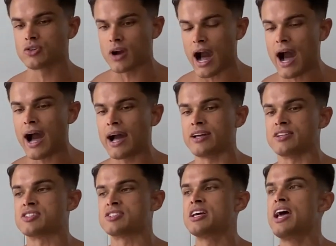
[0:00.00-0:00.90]

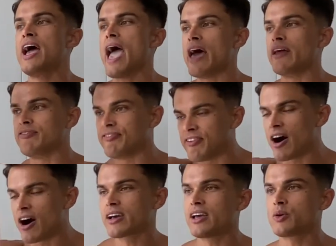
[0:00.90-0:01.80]
eyes and
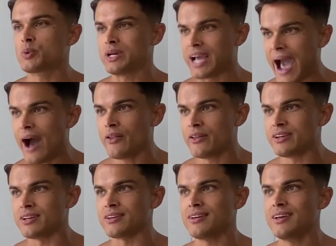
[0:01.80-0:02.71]
fucking
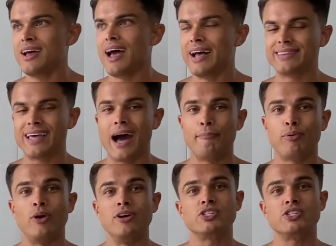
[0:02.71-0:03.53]
reality at that point.